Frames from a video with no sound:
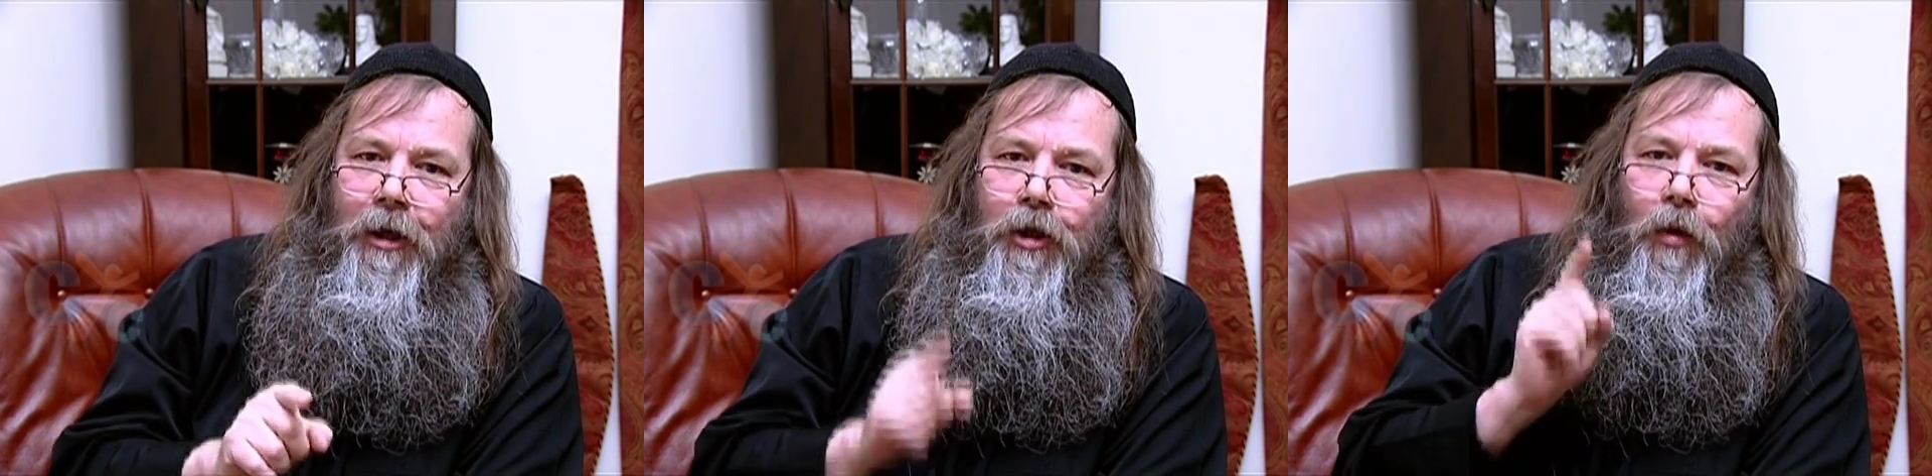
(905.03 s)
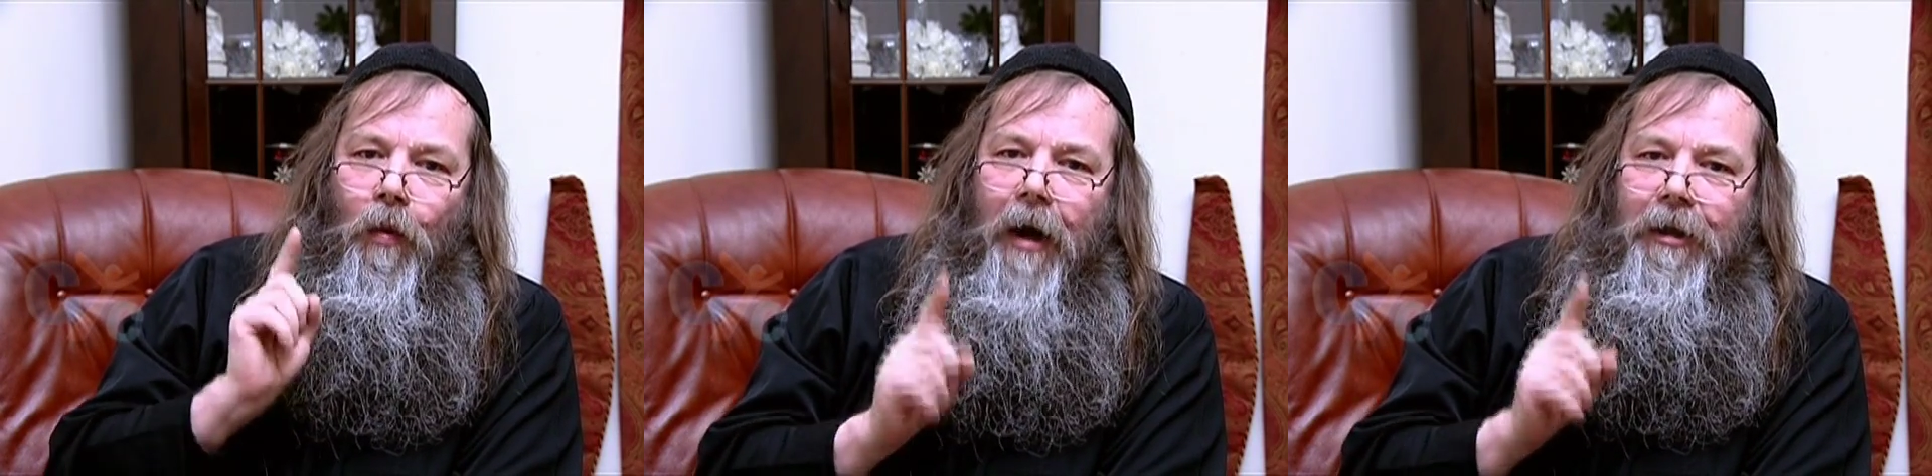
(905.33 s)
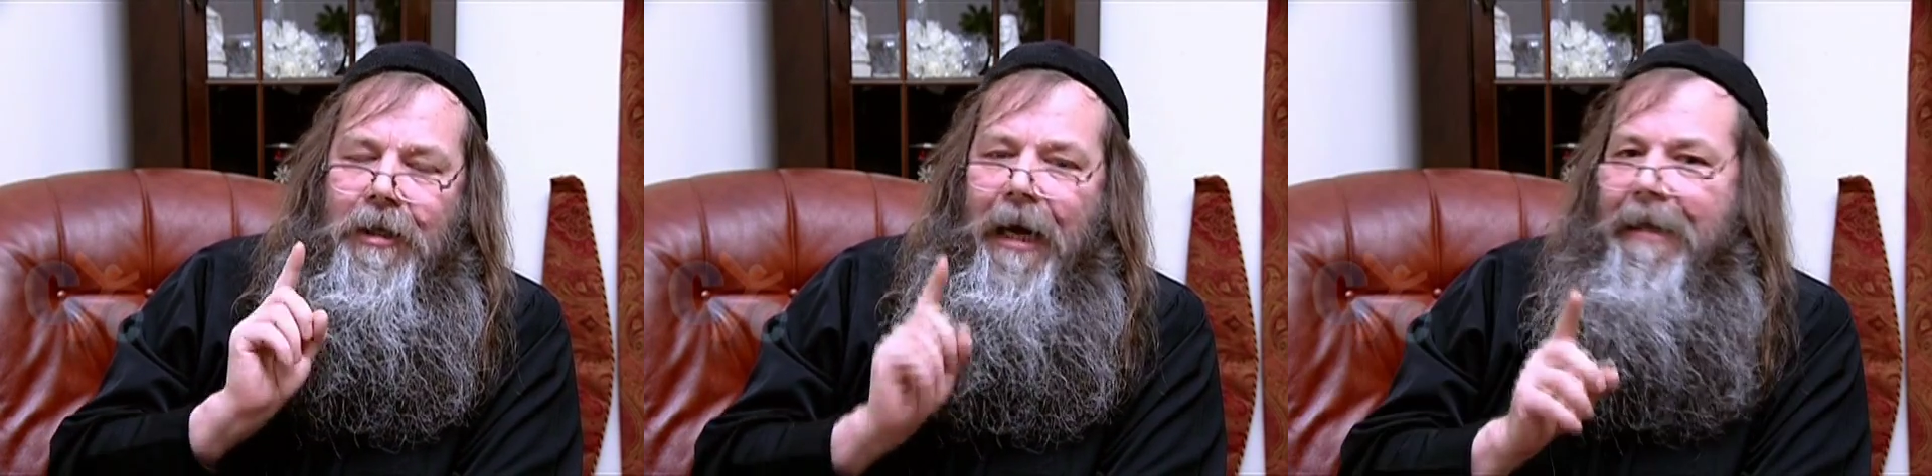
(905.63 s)
So
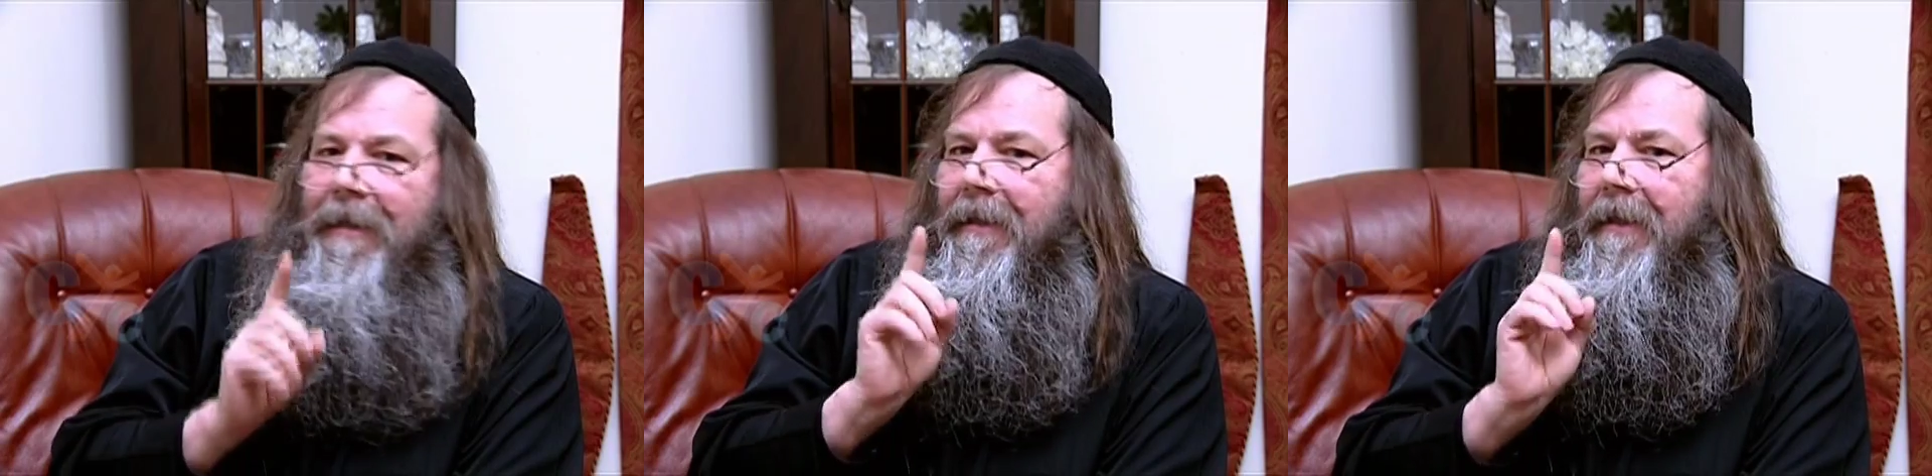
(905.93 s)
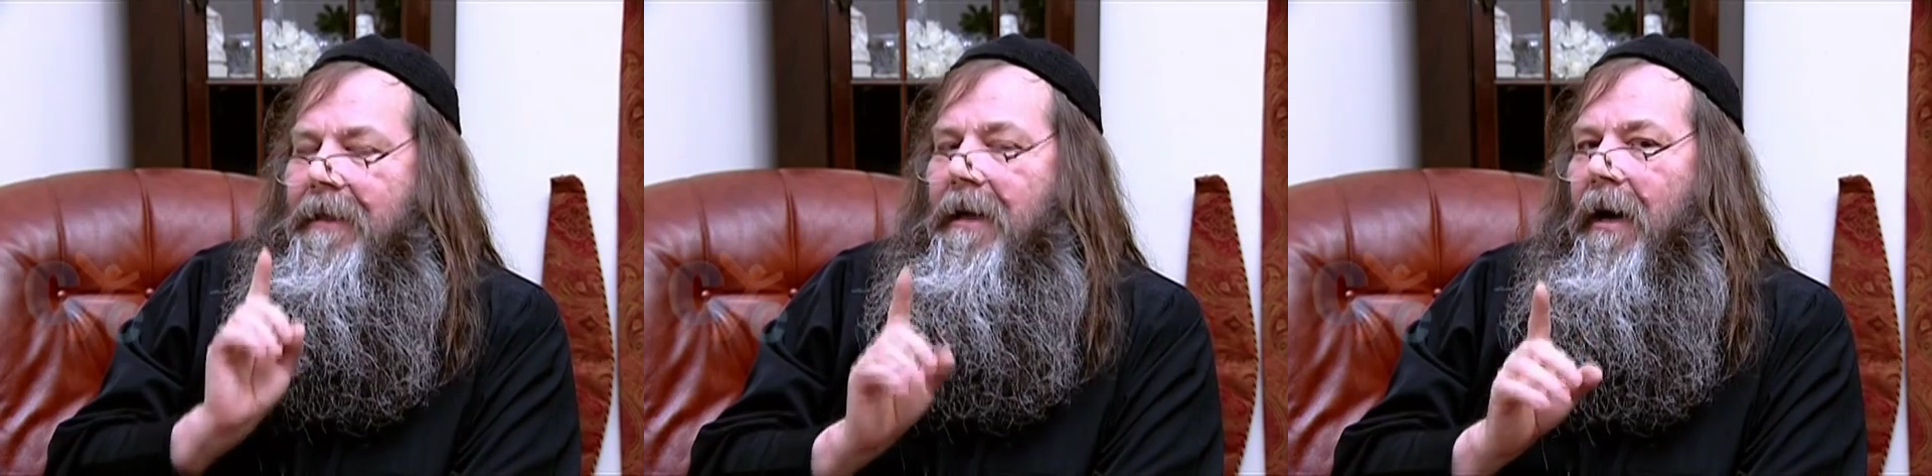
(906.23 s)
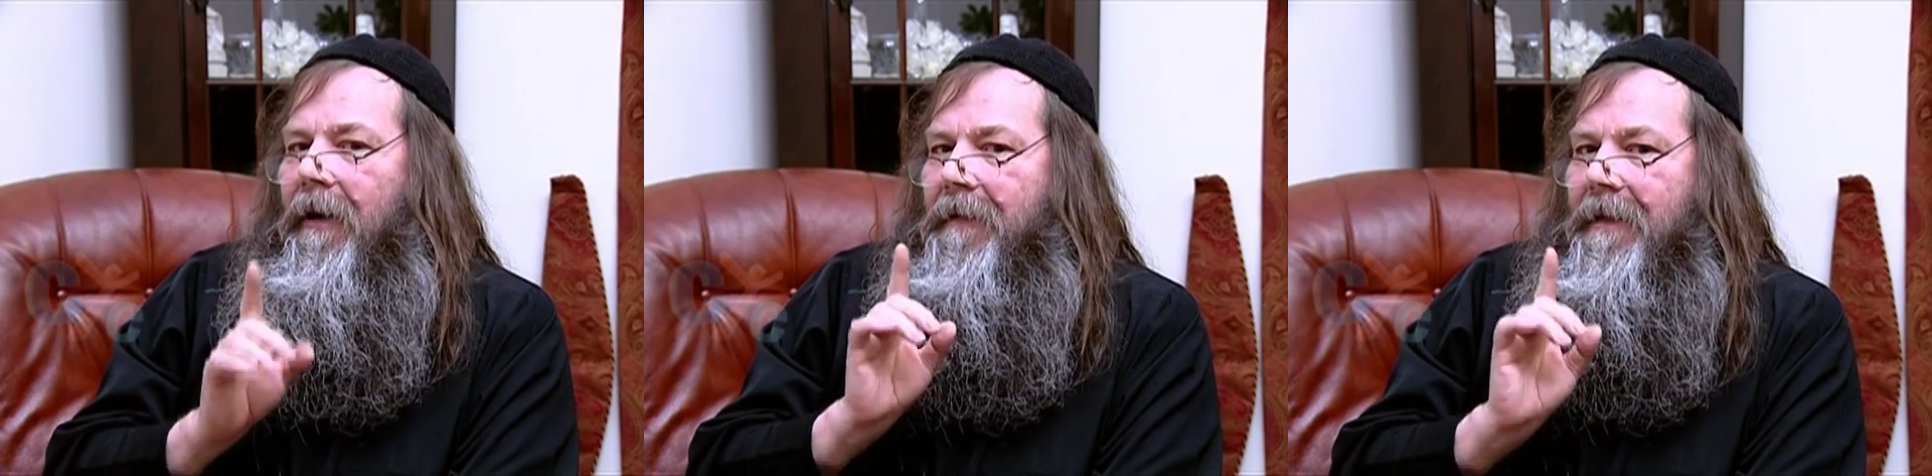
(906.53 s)
what chances it's
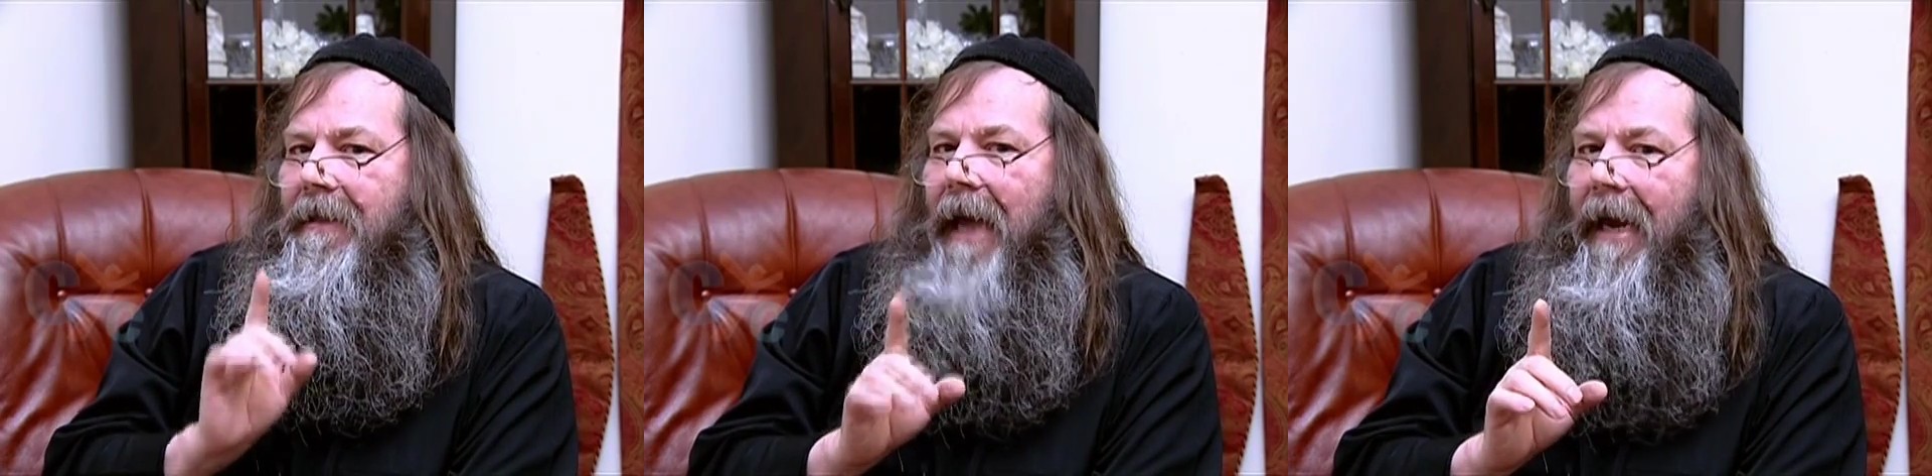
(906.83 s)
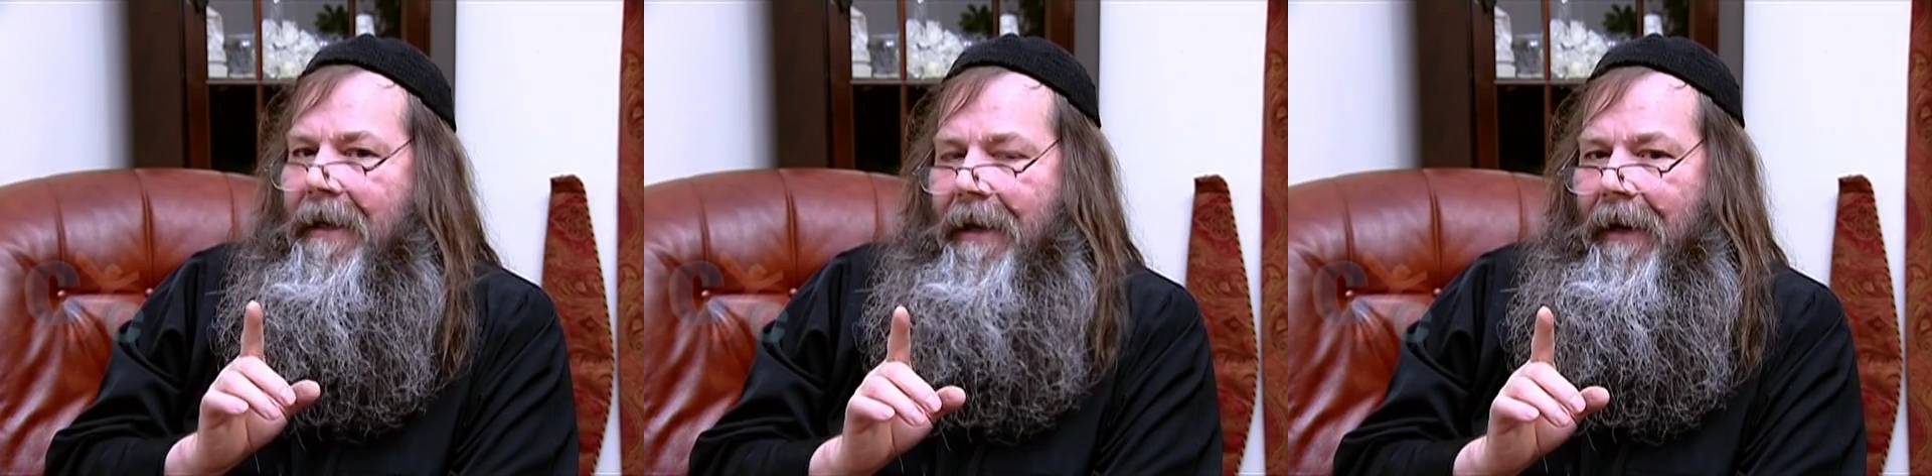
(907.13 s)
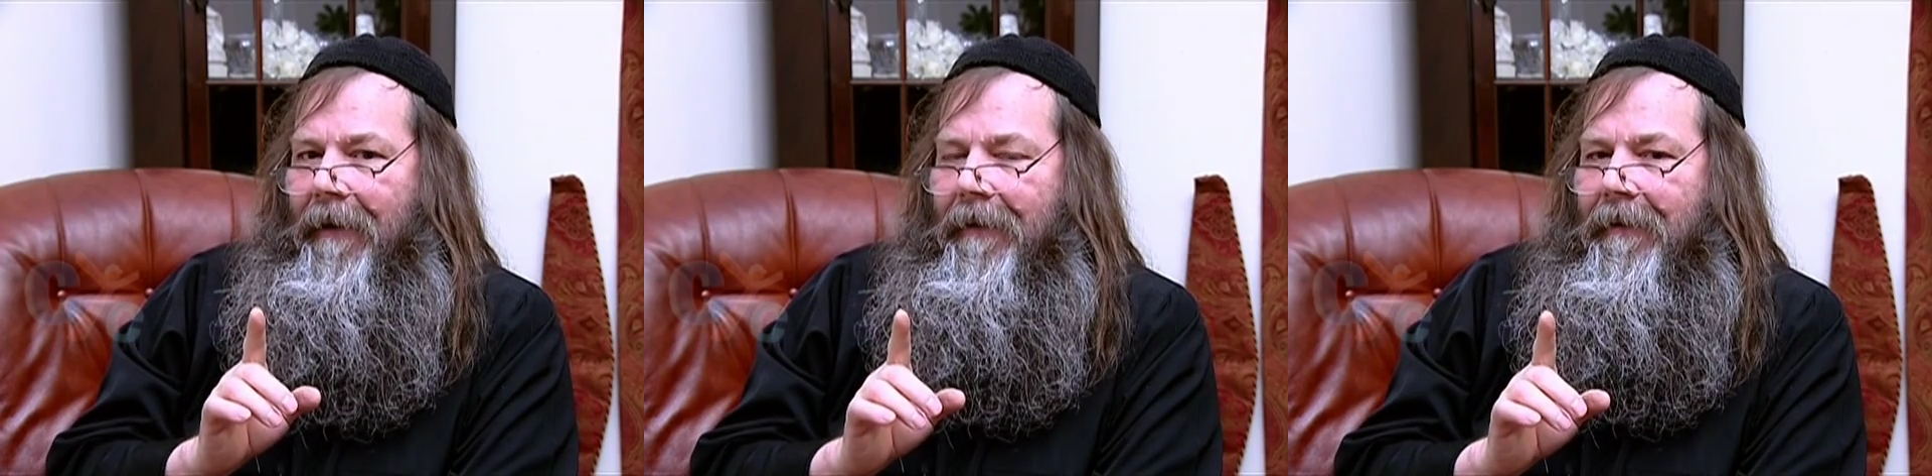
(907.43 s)
got of
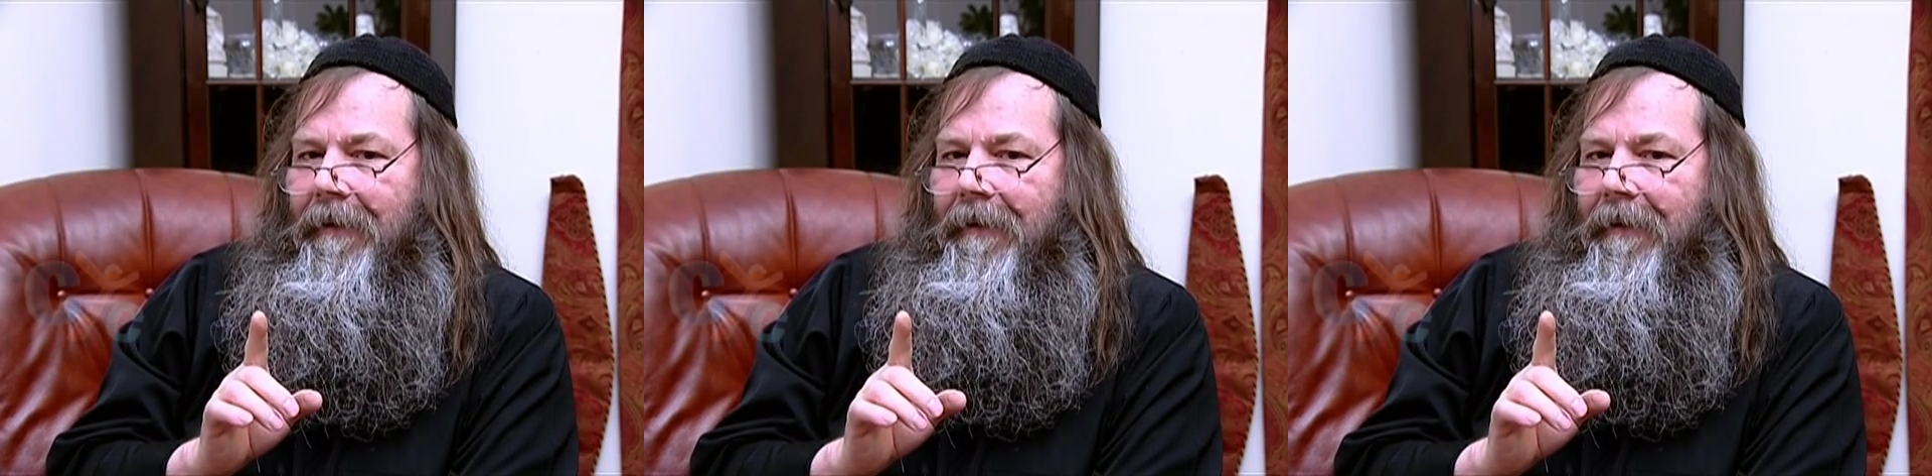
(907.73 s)
standing?